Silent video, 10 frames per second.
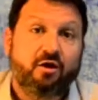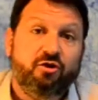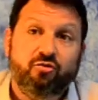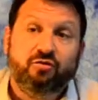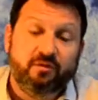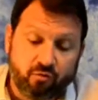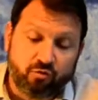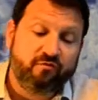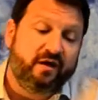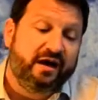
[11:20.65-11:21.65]
You can
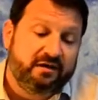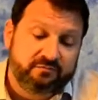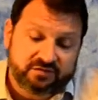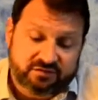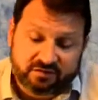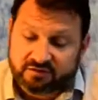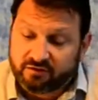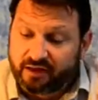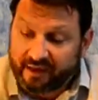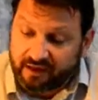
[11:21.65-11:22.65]
move items.
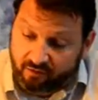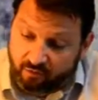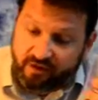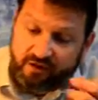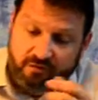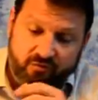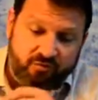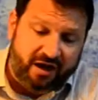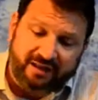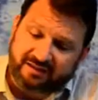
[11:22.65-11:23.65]
So again, we
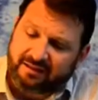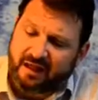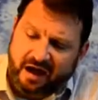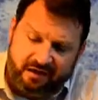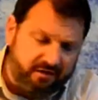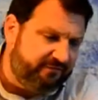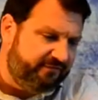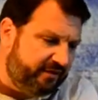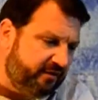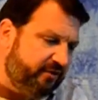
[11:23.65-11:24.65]
include a lot of
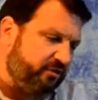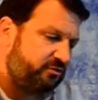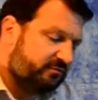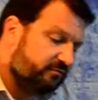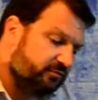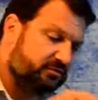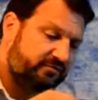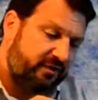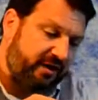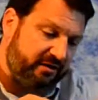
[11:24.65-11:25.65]
very useful
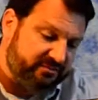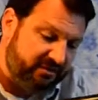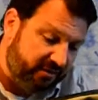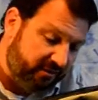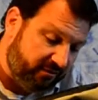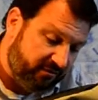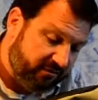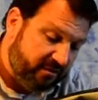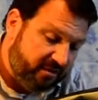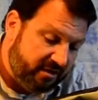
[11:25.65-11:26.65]
items in here.
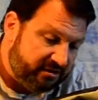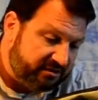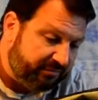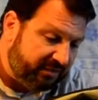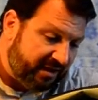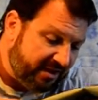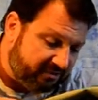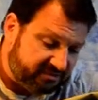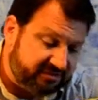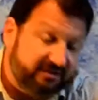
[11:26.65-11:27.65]
Something
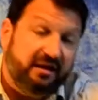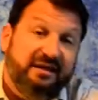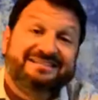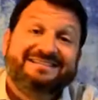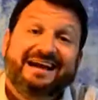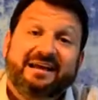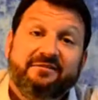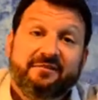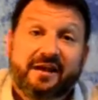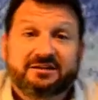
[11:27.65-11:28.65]
else, a second
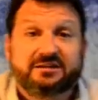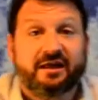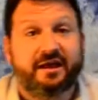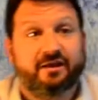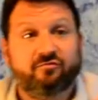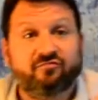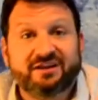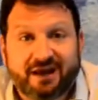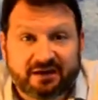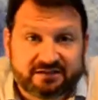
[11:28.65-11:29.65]
flashlight,
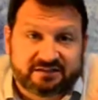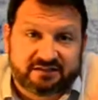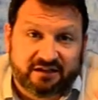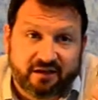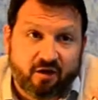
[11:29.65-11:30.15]
redundancy.